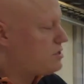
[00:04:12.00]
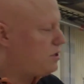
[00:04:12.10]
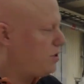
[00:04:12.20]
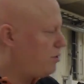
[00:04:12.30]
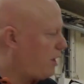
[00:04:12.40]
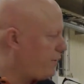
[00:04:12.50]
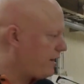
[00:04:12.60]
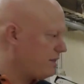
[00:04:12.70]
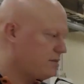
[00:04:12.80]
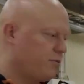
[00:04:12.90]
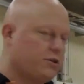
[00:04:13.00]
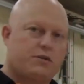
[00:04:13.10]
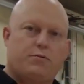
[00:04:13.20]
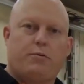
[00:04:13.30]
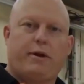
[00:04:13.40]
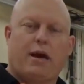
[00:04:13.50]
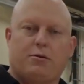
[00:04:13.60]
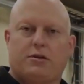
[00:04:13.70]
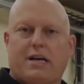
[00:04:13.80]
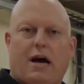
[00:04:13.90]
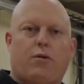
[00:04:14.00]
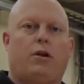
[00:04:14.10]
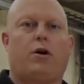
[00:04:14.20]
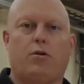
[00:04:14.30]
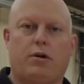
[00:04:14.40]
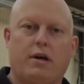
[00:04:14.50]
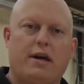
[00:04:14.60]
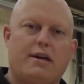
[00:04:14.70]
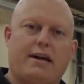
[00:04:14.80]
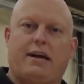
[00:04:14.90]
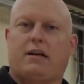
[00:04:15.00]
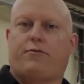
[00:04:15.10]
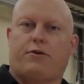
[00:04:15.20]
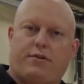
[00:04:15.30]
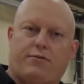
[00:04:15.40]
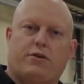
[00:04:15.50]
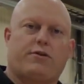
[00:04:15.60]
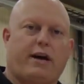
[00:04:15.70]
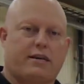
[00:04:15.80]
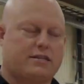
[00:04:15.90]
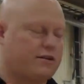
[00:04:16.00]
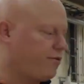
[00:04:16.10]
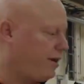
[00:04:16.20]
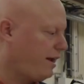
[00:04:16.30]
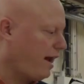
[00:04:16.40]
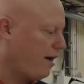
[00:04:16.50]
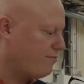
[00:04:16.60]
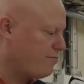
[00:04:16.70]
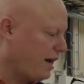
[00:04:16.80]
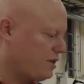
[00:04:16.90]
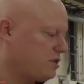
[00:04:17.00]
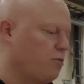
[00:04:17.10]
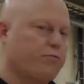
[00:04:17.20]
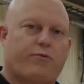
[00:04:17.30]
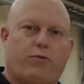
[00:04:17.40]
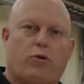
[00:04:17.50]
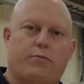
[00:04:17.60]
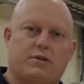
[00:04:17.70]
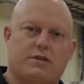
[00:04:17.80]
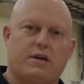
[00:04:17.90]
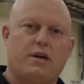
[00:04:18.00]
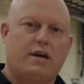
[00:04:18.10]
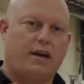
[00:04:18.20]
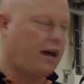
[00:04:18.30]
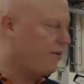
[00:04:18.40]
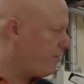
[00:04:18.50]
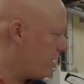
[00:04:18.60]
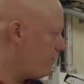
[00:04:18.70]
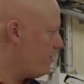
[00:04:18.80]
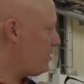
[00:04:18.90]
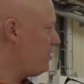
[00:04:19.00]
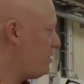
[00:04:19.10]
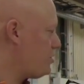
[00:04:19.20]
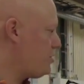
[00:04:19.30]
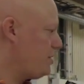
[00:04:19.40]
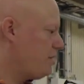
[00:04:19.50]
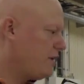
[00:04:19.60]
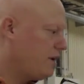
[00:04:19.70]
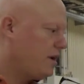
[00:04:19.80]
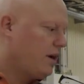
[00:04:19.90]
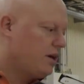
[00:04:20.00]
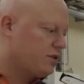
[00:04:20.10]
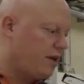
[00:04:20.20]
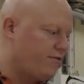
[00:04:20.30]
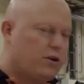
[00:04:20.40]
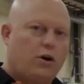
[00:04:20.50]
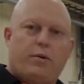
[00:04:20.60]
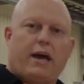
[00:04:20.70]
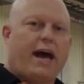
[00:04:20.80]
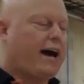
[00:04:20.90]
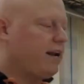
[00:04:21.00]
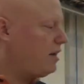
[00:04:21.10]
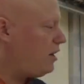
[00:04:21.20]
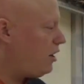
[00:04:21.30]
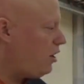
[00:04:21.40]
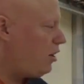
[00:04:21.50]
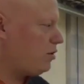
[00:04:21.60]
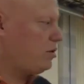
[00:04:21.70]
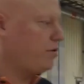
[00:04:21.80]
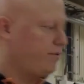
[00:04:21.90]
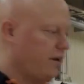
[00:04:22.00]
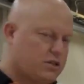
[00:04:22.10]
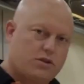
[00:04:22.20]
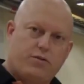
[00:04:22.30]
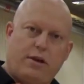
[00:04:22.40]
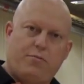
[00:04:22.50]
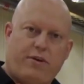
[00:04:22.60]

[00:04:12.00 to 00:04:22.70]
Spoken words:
So our customers will be able to download data for different tracks and really have maximum performance in every given condition. So even though we added a lot of extreme